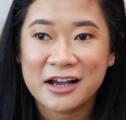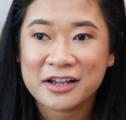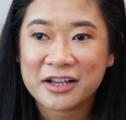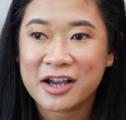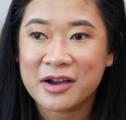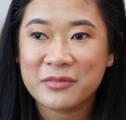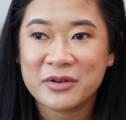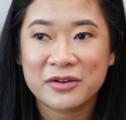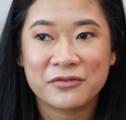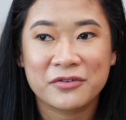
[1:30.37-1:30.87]

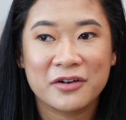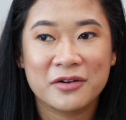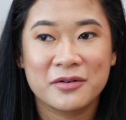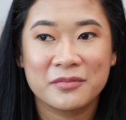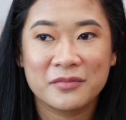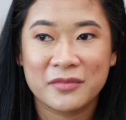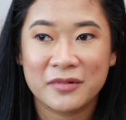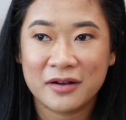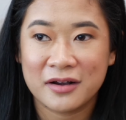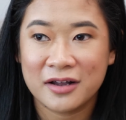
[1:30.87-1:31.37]
Coming
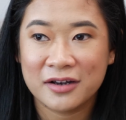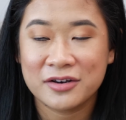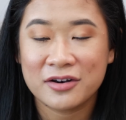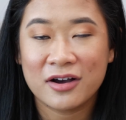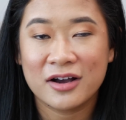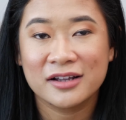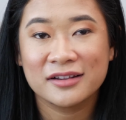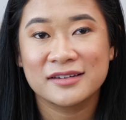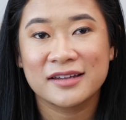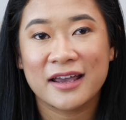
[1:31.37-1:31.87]
from a
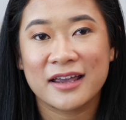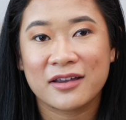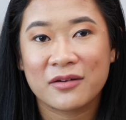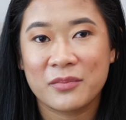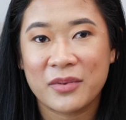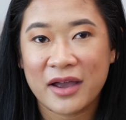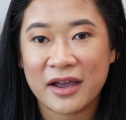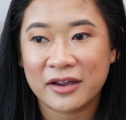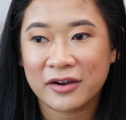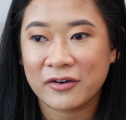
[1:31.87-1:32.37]
non
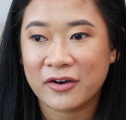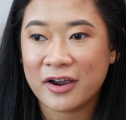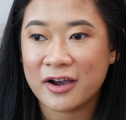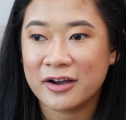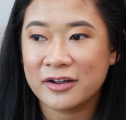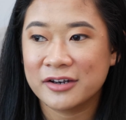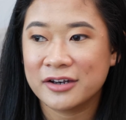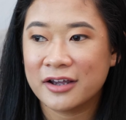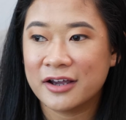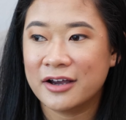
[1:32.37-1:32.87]
tech
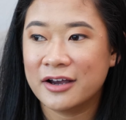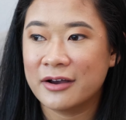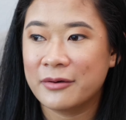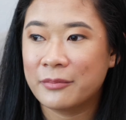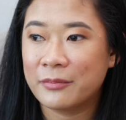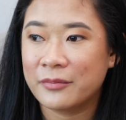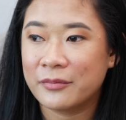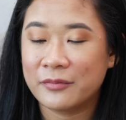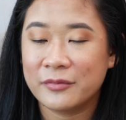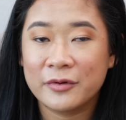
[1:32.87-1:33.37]
background,
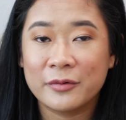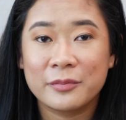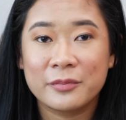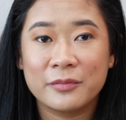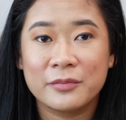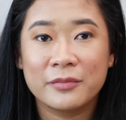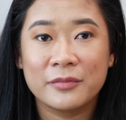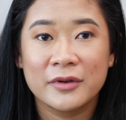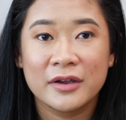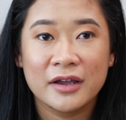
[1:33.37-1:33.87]
um,
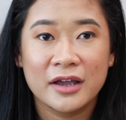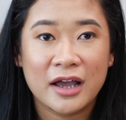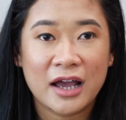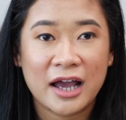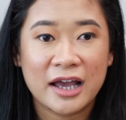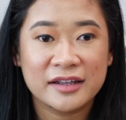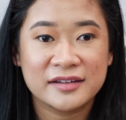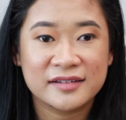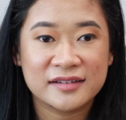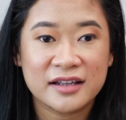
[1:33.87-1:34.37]

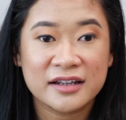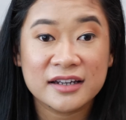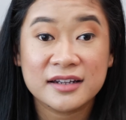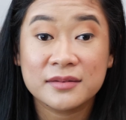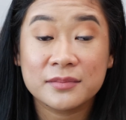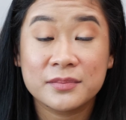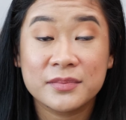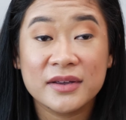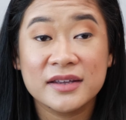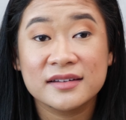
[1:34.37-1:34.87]
I
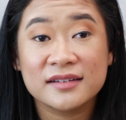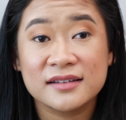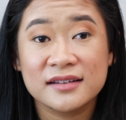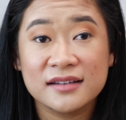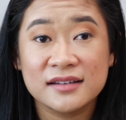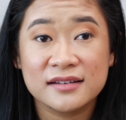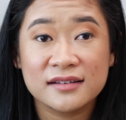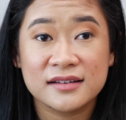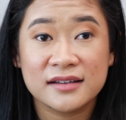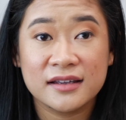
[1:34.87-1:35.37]
studied
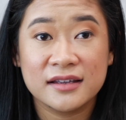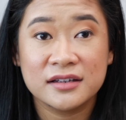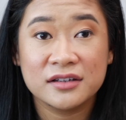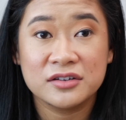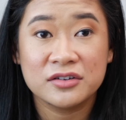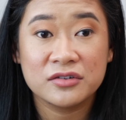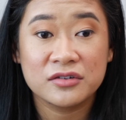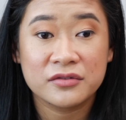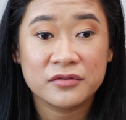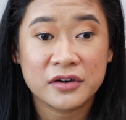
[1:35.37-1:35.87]
business
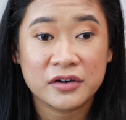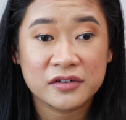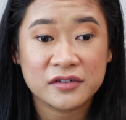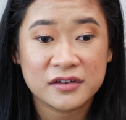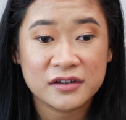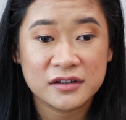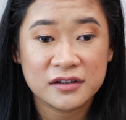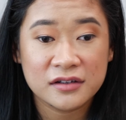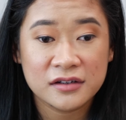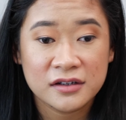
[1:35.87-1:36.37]
in
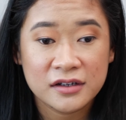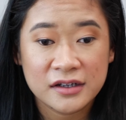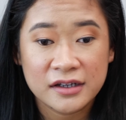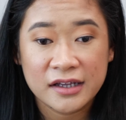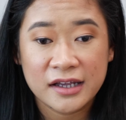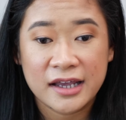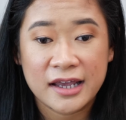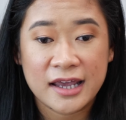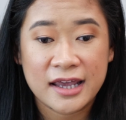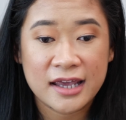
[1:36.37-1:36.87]
university
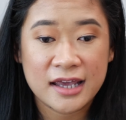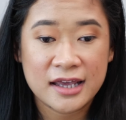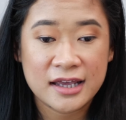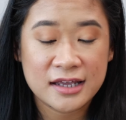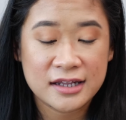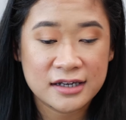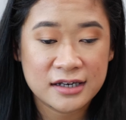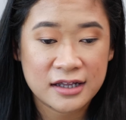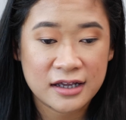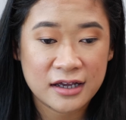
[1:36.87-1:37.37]

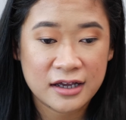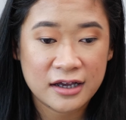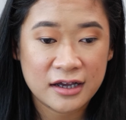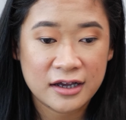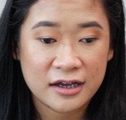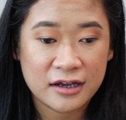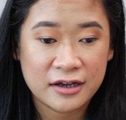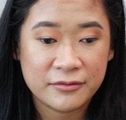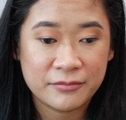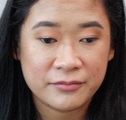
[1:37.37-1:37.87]
and
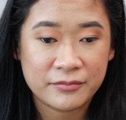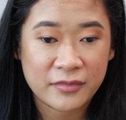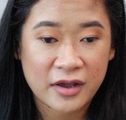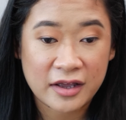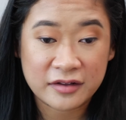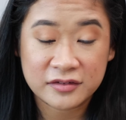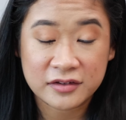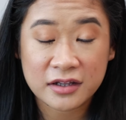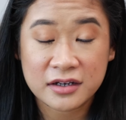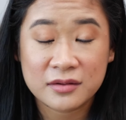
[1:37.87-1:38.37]
uh,
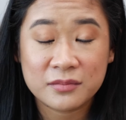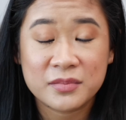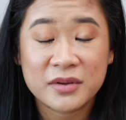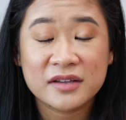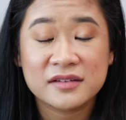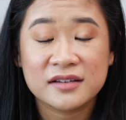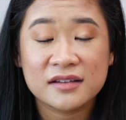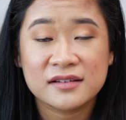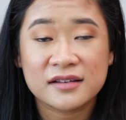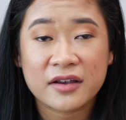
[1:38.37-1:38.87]
I studied
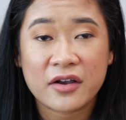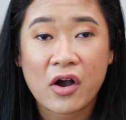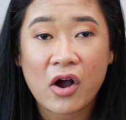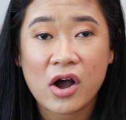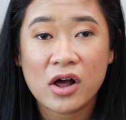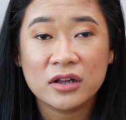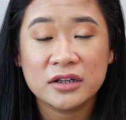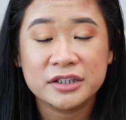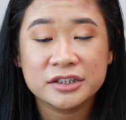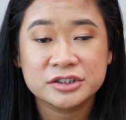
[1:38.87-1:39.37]
business in
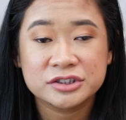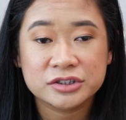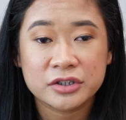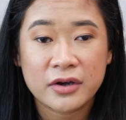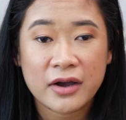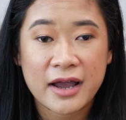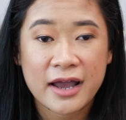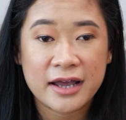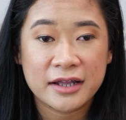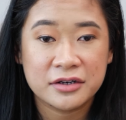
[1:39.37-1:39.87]
college,
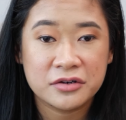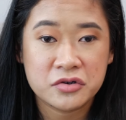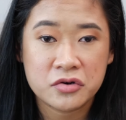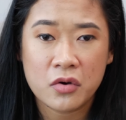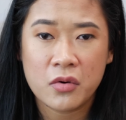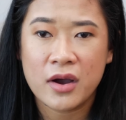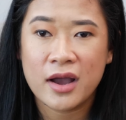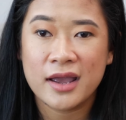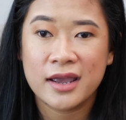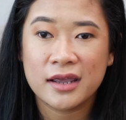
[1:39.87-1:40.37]
so I had
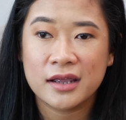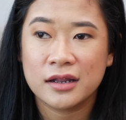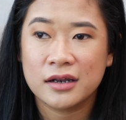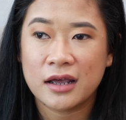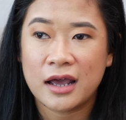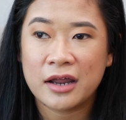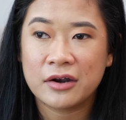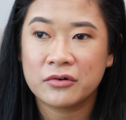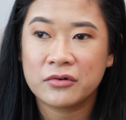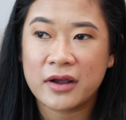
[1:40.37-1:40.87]
no, I,
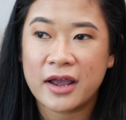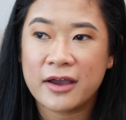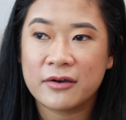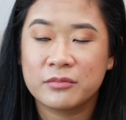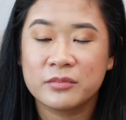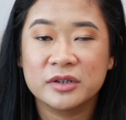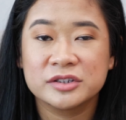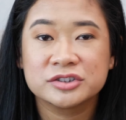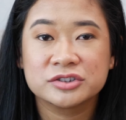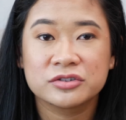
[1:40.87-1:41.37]
I don't
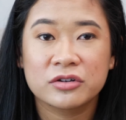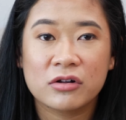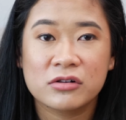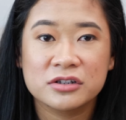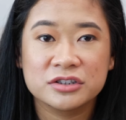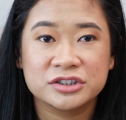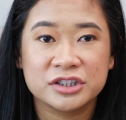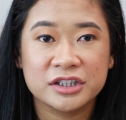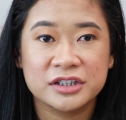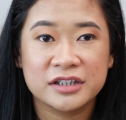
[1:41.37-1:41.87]
have much
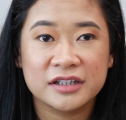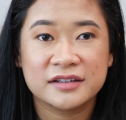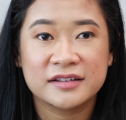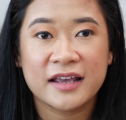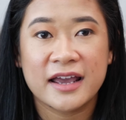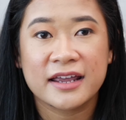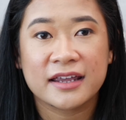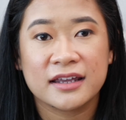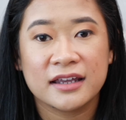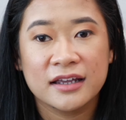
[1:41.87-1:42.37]
knowledge in the
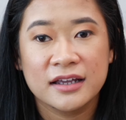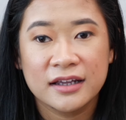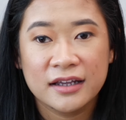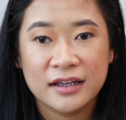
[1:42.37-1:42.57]
tech.